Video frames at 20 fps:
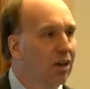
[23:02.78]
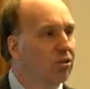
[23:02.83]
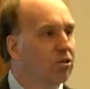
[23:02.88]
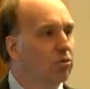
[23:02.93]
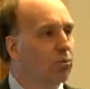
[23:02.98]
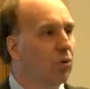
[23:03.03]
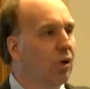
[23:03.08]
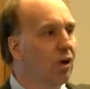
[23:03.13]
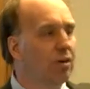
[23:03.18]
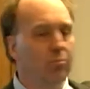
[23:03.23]
does
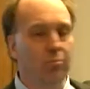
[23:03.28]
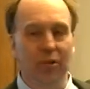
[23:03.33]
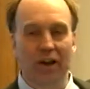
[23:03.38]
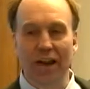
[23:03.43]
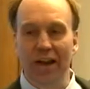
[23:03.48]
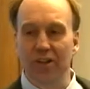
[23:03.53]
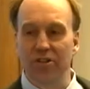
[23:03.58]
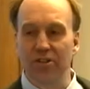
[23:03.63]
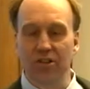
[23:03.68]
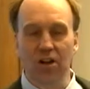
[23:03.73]
one
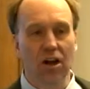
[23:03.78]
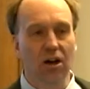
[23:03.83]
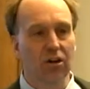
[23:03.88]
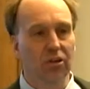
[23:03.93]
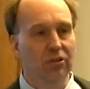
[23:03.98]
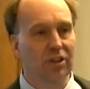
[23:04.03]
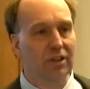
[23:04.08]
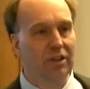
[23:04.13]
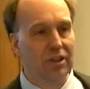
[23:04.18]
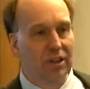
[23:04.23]
branch know
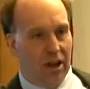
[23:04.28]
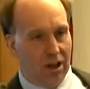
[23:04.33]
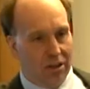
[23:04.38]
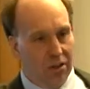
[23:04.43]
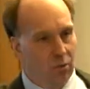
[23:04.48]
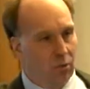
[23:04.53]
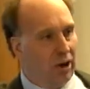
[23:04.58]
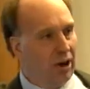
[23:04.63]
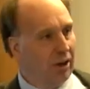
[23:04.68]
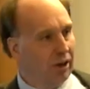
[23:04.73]
that the other
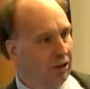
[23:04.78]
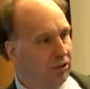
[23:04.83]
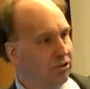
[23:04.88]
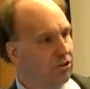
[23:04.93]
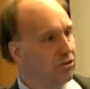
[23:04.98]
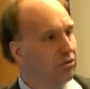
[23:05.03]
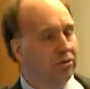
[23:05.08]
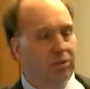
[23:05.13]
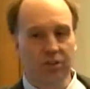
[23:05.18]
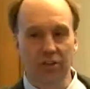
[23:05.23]
one
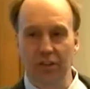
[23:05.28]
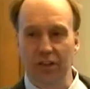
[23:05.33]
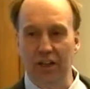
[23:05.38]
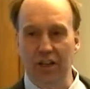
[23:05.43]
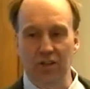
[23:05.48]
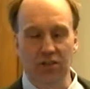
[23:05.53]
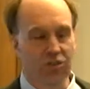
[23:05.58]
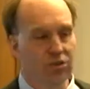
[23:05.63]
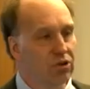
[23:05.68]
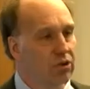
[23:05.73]
is,
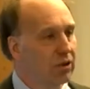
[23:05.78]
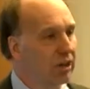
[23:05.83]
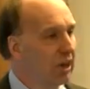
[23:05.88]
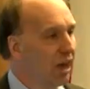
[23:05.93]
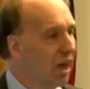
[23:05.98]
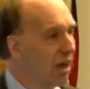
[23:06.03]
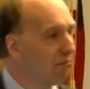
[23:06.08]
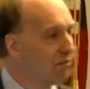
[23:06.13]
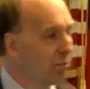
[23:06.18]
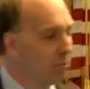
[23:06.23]
is shooting
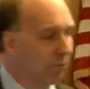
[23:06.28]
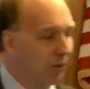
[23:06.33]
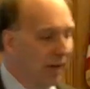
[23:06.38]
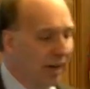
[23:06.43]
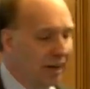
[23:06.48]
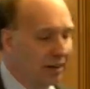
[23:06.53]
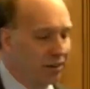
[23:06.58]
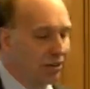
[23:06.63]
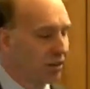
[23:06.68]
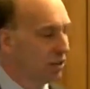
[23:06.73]
off a
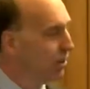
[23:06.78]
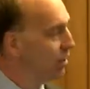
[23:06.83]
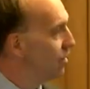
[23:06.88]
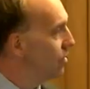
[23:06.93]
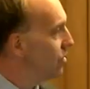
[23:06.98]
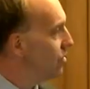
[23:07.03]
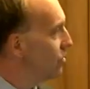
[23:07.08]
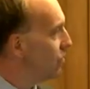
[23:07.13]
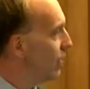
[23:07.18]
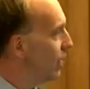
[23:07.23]
branch
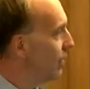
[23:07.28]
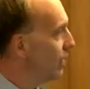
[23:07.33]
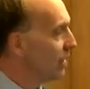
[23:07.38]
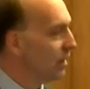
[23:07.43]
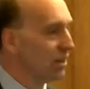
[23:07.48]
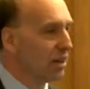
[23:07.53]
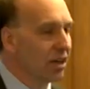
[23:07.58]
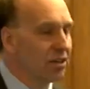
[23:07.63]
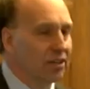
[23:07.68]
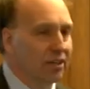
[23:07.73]
so that it
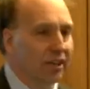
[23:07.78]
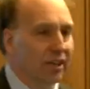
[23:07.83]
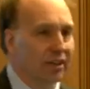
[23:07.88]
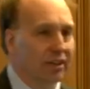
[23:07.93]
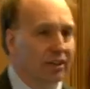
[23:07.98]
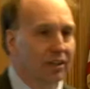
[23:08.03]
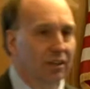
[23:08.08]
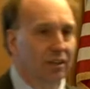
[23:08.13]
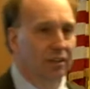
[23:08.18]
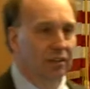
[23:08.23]
does it at
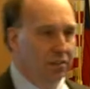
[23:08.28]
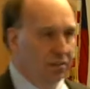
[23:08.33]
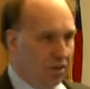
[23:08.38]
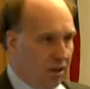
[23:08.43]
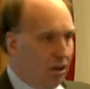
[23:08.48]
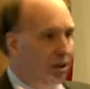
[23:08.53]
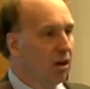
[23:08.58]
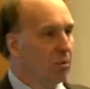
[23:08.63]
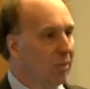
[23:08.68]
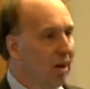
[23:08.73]

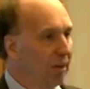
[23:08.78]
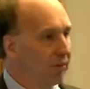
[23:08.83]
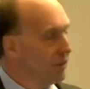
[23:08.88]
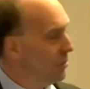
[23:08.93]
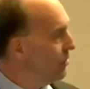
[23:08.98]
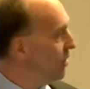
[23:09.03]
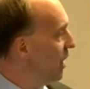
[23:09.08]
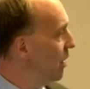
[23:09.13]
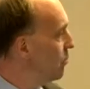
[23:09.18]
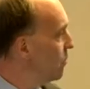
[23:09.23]
about the
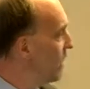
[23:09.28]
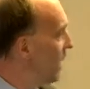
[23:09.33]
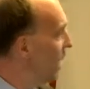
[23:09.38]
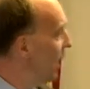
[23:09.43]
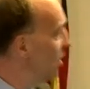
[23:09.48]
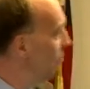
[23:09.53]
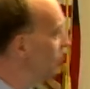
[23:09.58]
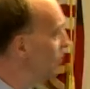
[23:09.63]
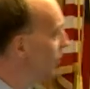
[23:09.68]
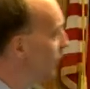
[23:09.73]
same
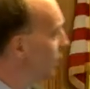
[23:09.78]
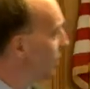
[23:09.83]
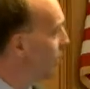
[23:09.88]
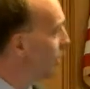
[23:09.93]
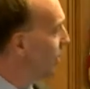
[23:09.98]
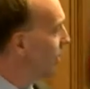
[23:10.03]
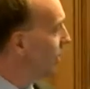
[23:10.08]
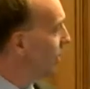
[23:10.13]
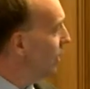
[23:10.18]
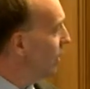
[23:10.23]
time?
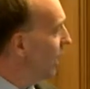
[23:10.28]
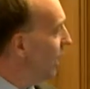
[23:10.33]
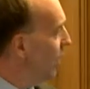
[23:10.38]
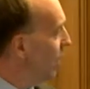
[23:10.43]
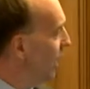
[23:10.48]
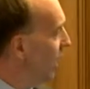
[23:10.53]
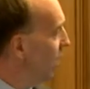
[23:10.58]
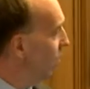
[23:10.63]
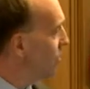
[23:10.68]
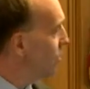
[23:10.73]
And
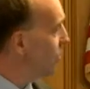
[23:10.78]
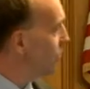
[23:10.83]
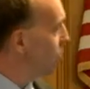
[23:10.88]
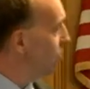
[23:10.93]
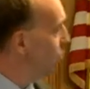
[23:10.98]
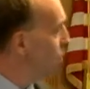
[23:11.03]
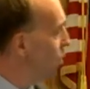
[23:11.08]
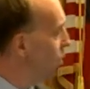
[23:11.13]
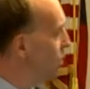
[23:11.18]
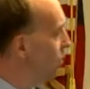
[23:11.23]
then
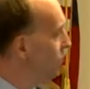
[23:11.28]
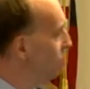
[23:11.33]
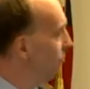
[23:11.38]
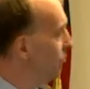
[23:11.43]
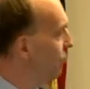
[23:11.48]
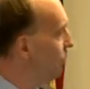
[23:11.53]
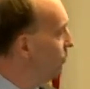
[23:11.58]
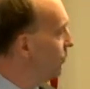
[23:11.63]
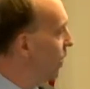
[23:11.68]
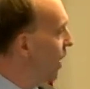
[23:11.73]
some more
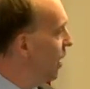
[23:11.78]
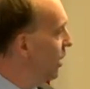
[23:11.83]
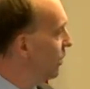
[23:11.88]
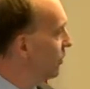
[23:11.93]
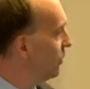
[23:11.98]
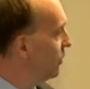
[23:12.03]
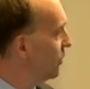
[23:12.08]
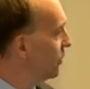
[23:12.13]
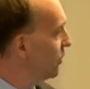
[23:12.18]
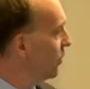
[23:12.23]

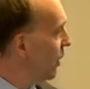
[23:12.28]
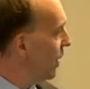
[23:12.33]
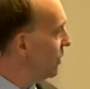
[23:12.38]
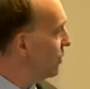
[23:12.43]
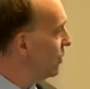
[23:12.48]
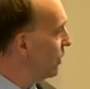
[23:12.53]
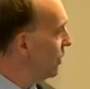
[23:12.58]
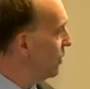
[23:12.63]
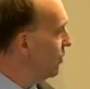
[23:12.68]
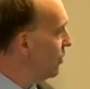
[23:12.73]
fun
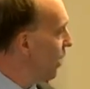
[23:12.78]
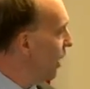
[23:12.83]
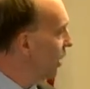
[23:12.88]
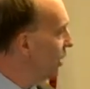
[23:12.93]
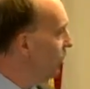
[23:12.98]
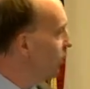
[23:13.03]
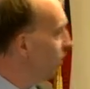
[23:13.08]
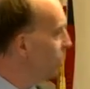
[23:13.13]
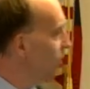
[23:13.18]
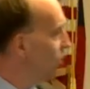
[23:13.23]
questions
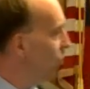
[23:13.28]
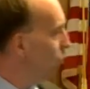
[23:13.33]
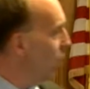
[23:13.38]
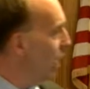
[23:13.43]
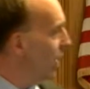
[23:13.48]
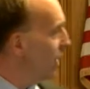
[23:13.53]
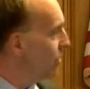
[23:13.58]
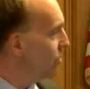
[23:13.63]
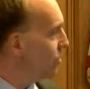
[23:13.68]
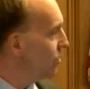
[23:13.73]
are,
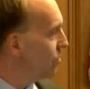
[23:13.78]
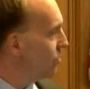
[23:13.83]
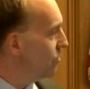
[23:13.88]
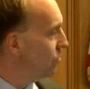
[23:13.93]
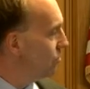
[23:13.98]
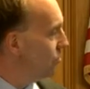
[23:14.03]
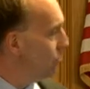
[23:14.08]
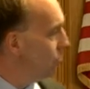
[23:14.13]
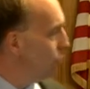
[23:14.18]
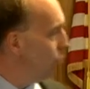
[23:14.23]
why is
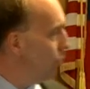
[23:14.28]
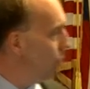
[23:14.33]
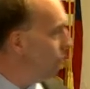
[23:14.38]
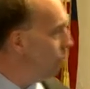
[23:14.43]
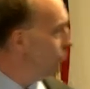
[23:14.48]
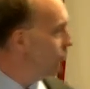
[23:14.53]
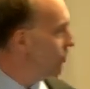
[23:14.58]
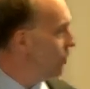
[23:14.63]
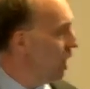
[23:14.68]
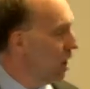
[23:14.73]

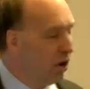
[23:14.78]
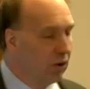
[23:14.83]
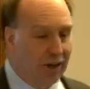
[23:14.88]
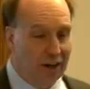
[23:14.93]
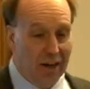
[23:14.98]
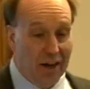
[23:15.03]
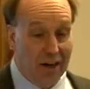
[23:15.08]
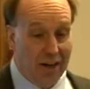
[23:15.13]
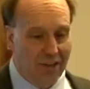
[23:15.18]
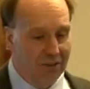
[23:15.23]
snow
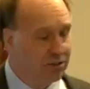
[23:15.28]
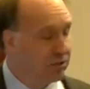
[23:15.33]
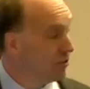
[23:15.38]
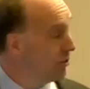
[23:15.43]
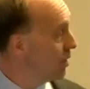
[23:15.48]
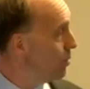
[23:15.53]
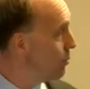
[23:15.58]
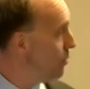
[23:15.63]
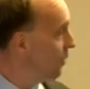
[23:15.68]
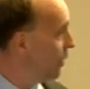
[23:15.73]
and ice
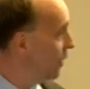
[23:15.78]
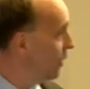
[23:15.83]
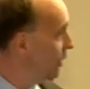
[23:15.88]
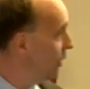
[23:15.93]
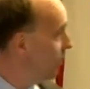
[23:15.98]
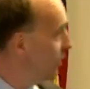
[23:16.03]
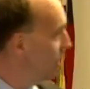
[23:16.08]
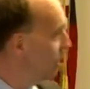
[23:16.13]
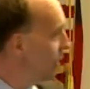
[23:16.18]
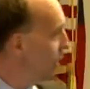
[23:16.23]
slippery?
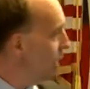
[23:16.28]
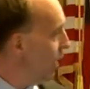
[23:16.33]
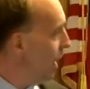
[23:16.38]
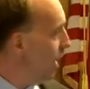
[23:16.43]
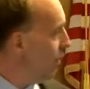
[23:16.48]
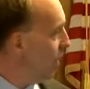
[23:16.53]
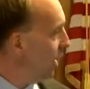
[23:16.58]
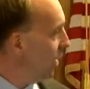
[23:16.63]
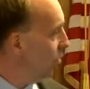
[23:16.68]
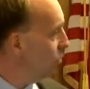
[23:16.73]

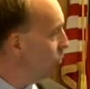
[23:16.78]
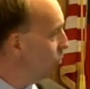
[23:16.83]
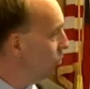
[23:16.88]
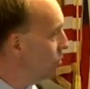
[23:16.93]
And then,